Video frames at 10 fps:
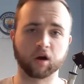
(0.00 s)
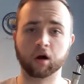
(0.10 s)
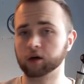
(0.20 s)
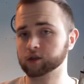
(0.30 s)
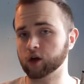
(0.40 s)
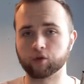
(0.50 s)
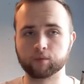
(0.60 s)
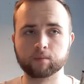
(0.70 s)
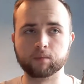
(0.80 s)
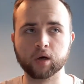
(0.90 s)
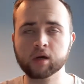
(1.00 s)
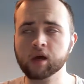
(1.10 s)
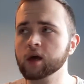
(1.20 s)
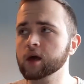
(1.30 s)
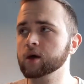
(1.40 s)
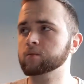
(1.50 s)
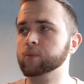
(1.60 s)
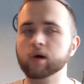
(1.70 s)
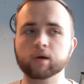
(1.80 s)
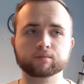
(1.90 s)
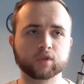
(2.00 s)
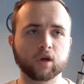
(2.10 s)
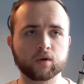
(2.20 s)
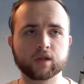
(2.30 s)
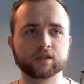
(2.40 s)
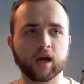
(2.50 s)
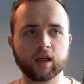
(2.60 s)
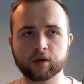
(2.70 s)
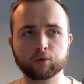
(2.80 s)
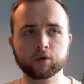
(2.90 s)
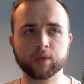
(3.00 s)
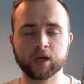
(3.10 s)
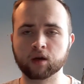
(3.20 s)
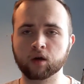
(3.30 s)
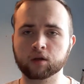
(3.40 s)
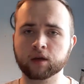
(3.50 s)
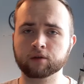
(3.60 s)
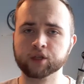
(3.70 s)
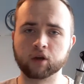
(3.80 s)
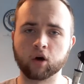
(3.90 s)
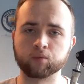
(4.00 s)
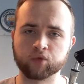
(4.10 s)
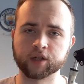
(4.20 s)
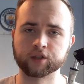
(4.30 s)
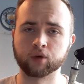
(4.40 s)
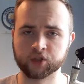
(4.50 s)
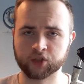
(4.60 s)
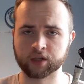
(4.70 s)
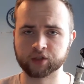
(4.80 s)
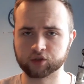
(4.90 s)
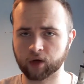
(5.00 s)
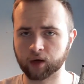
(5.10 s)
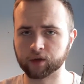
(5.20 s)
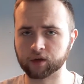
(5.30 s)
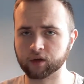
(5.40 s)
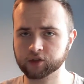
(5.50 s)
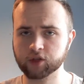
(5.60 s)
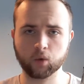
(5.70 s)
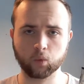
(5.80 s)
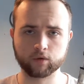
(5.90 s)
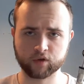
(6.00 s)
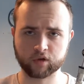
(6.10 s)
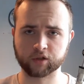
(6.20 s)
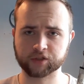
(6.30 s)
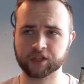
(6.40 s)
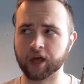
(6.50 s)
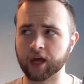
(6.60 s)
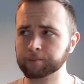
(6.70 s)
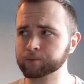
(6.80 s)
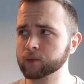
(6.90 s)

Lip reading: Oh, I can't remember. But going into that, there is a lot of pressure, I'd say, surrounding us with regards to that.